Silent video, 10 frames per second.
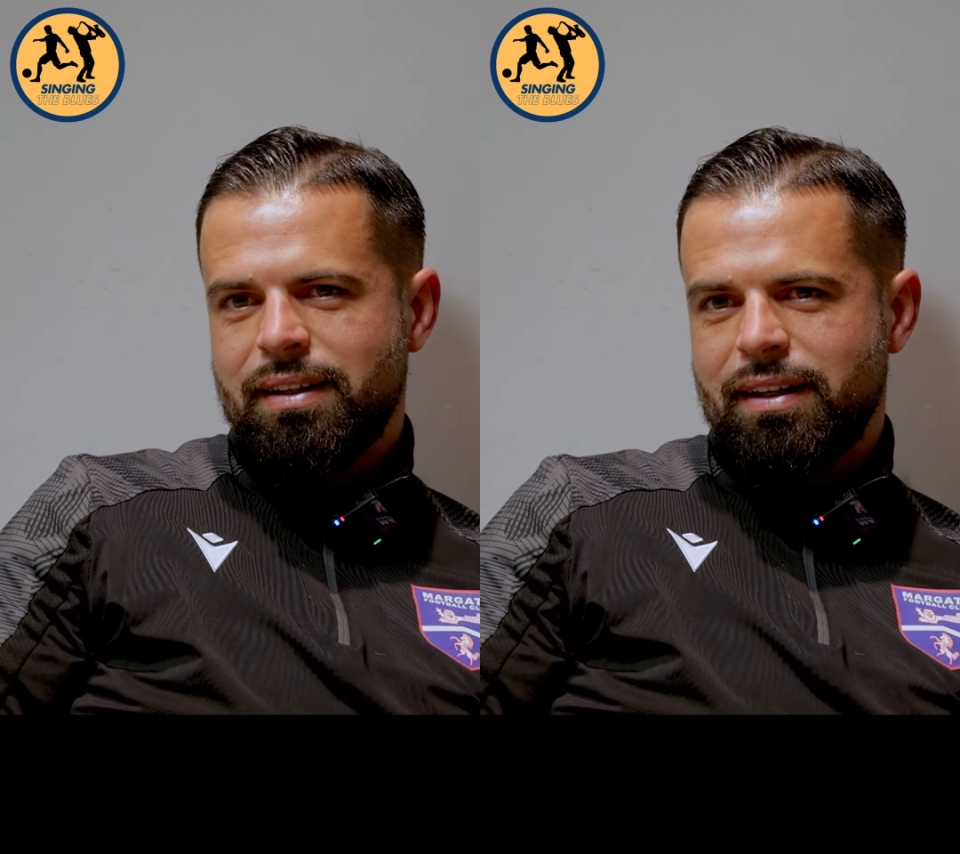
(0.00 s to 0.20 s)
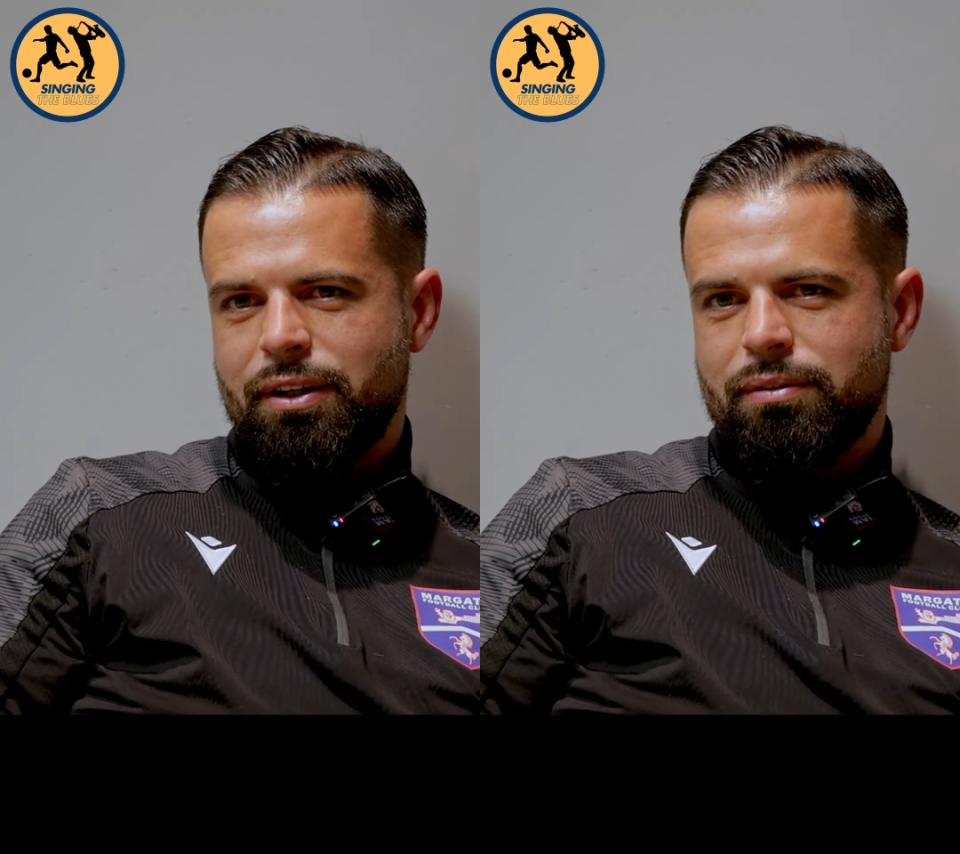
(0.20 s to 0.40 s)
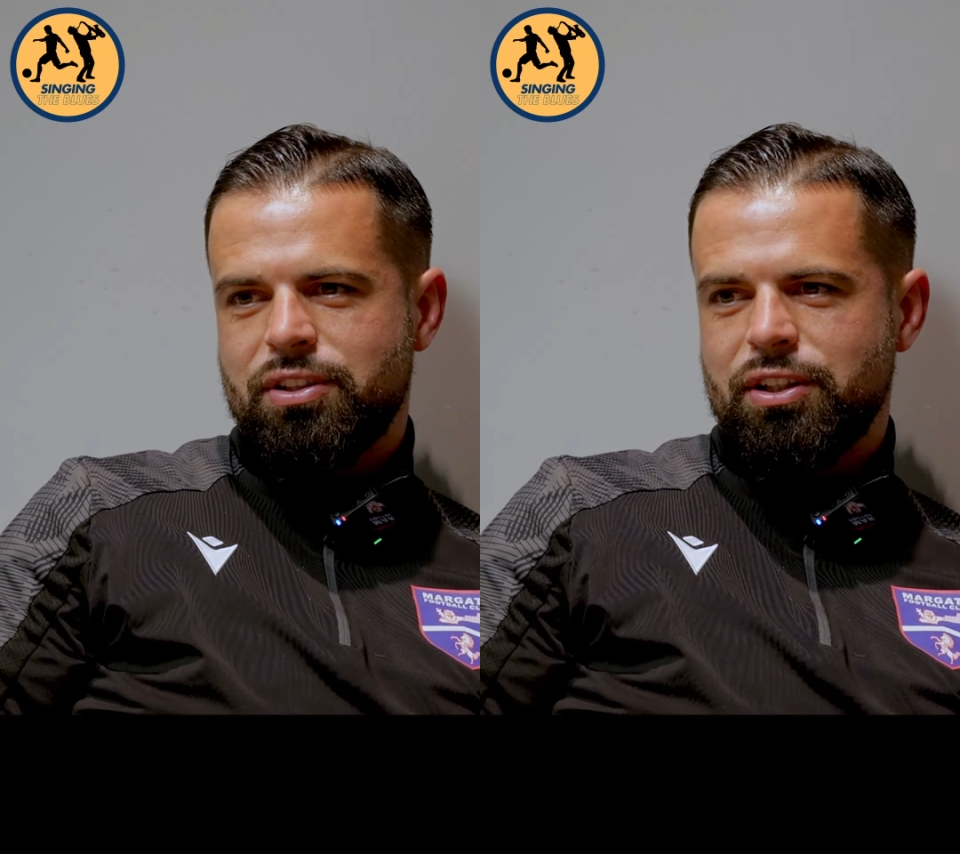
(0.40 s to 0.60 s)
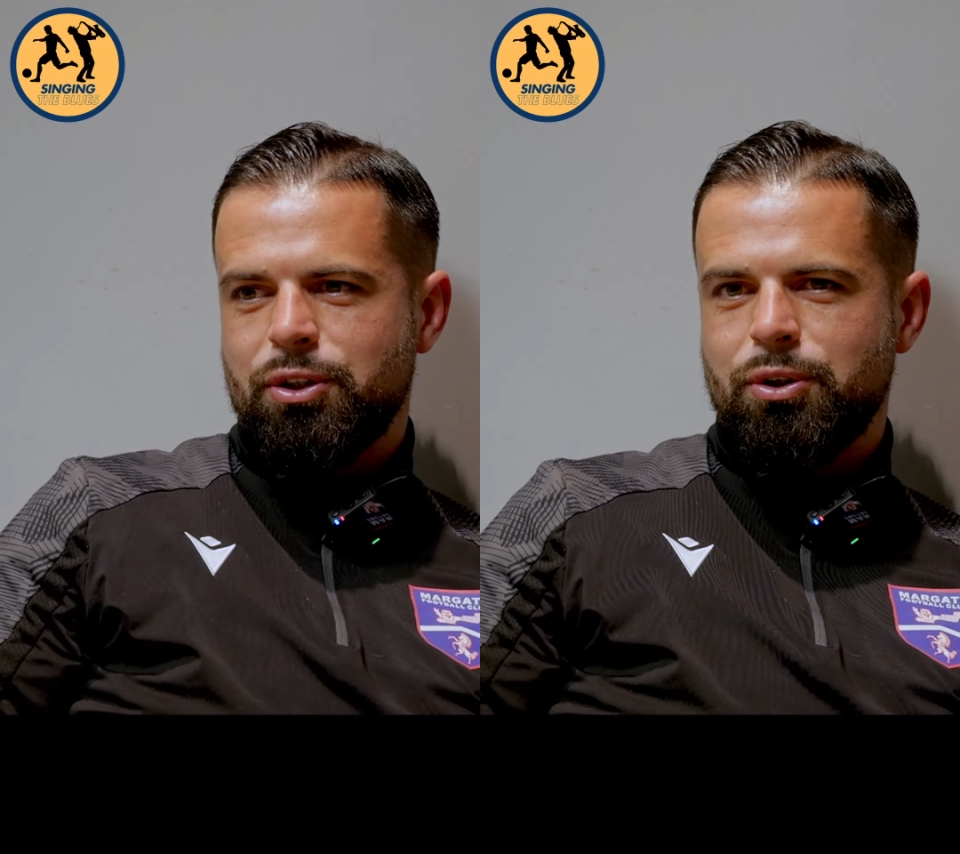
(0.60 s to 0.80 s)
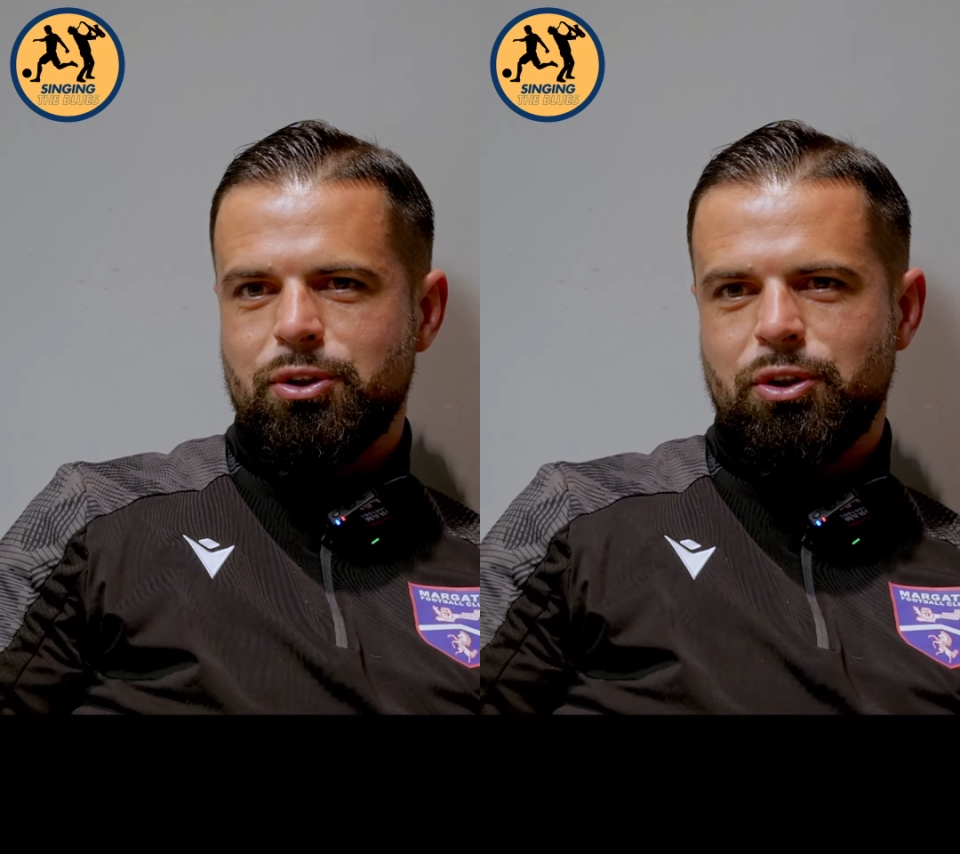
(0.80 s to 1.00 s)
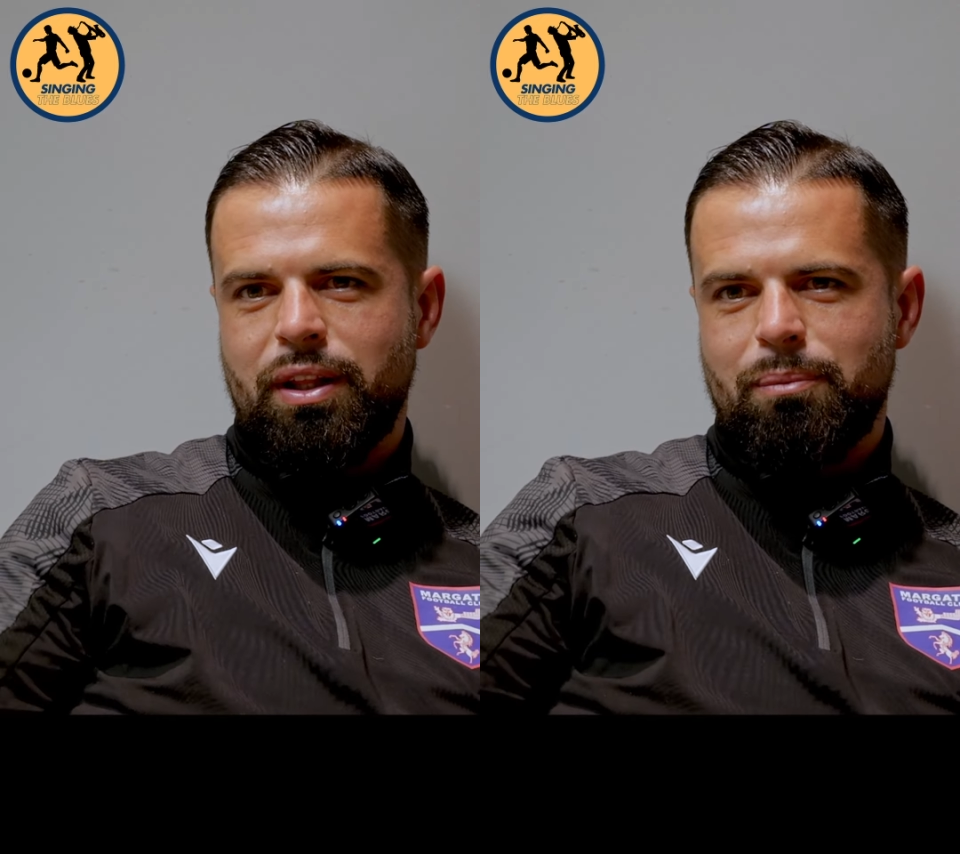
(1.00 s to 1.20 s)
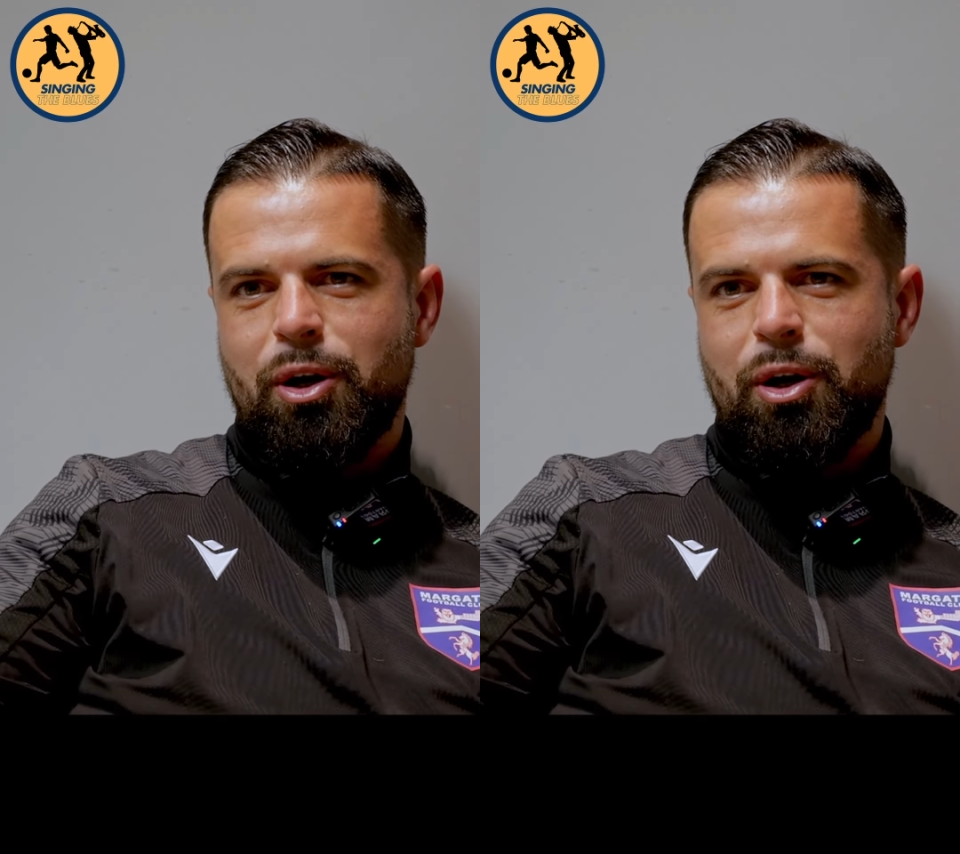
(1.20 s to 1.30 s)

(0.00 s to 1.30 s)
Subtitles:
And obviously, you're then